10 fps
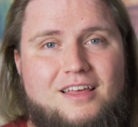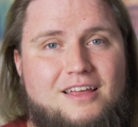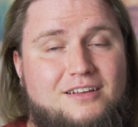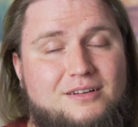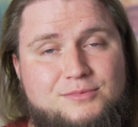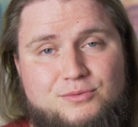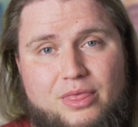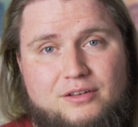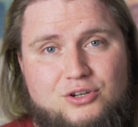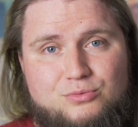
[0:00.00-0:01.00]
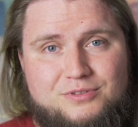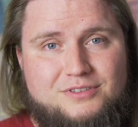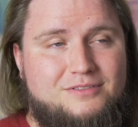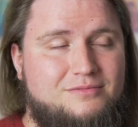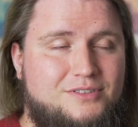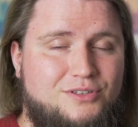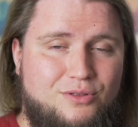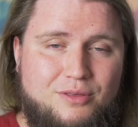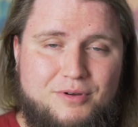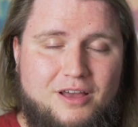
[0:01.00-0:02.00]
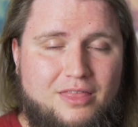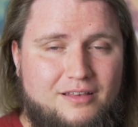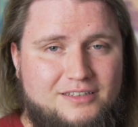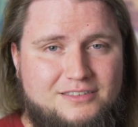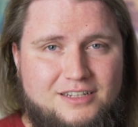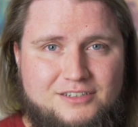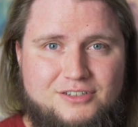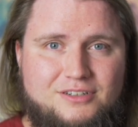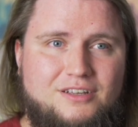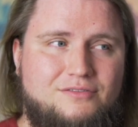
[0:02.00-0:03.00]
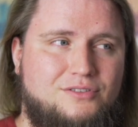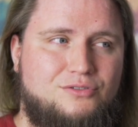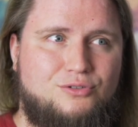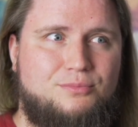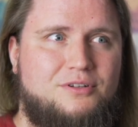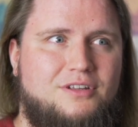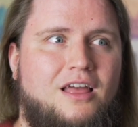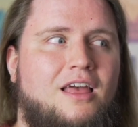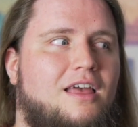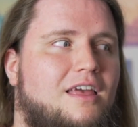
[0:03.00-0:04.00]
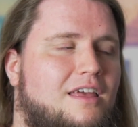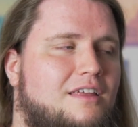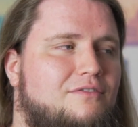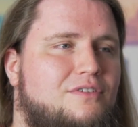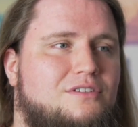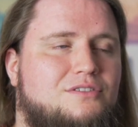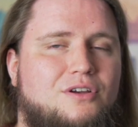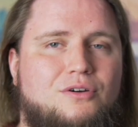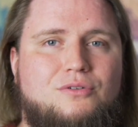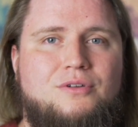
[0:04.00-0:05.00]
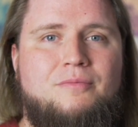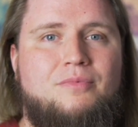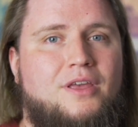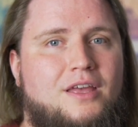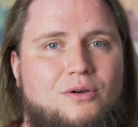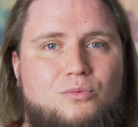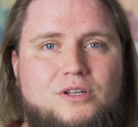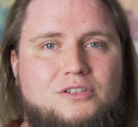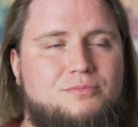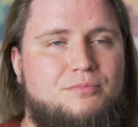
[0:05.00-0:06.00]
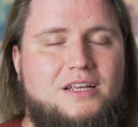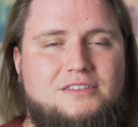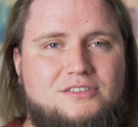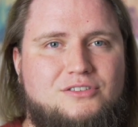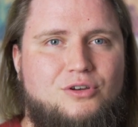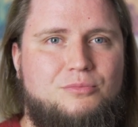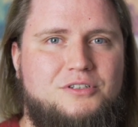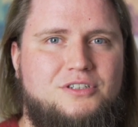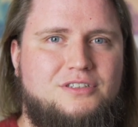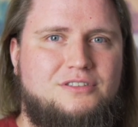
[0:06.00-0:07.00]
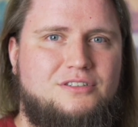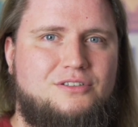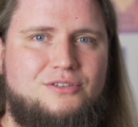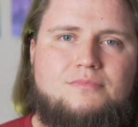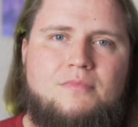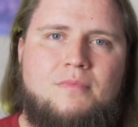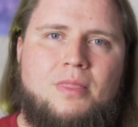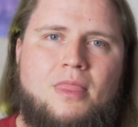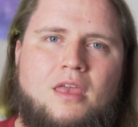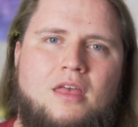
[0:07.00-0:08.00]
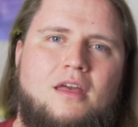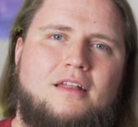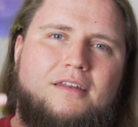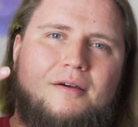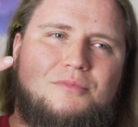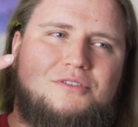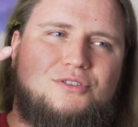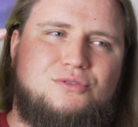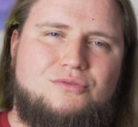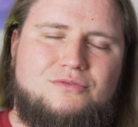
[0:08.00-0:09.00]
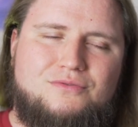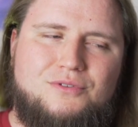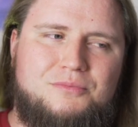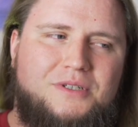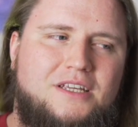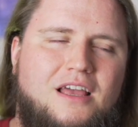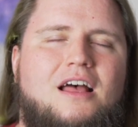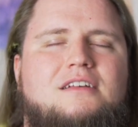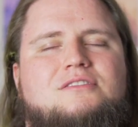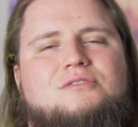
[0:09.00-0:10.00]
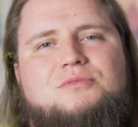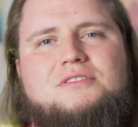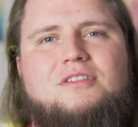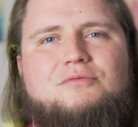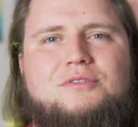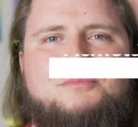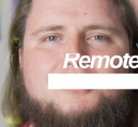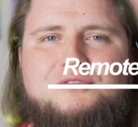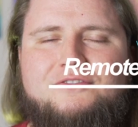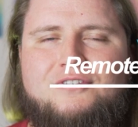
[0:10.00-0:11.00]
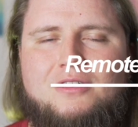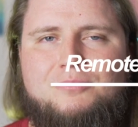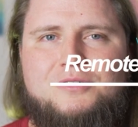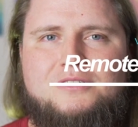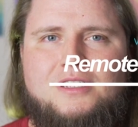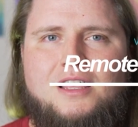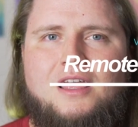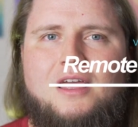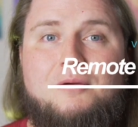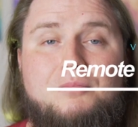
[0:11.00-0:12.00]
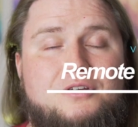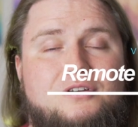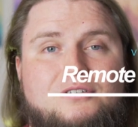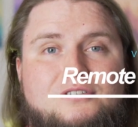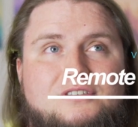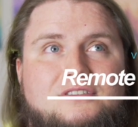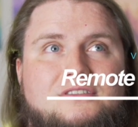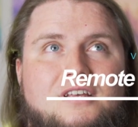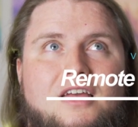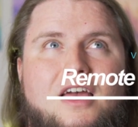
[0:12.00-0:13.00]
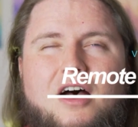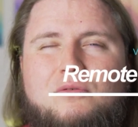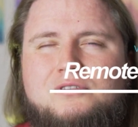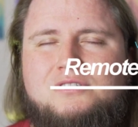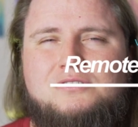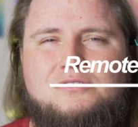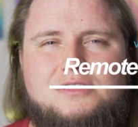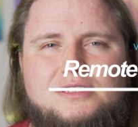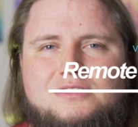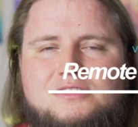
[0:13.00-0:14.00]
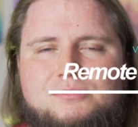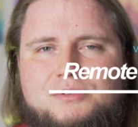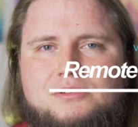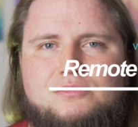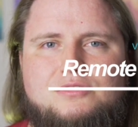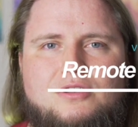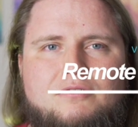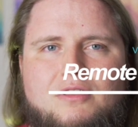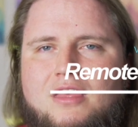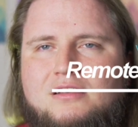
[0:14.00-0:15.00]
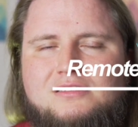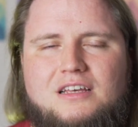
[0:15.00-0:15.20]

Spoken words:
it comes with Jupyter. So the Python extension gives you Jupyter in VS Code, which makes it so much easier to use. Number two for me has to be the remote development, because I was using a GPU server that is